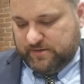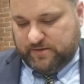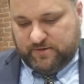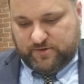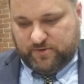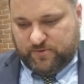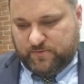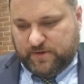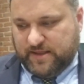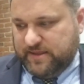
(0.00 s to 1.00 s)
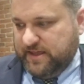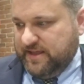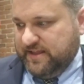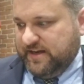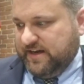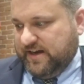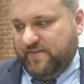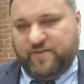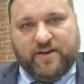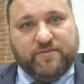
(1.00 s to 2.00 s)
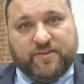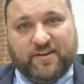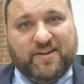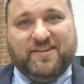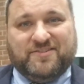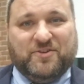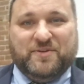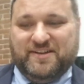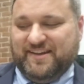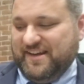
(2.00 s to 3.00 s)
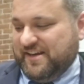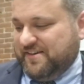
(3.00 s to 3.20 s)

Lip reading: So I think that covered everything. So yeah,